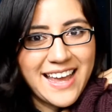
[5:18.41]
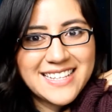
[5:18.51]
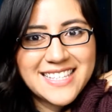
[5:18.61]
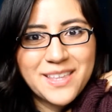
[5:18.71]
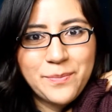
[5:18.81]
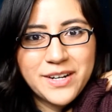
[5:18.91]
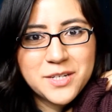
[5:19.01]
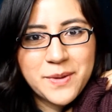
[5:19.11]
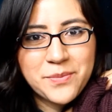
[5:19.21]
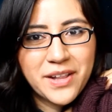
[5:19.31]
as the
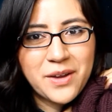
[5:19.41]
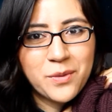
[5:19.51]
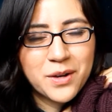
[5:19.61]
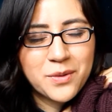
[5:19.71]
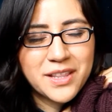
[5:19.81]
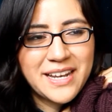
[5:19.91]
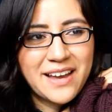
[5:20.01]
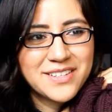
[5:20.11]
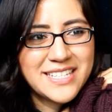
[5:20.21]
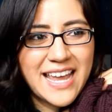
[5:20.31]
British people I work with
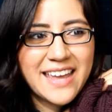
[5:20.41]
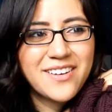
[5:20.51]
now say,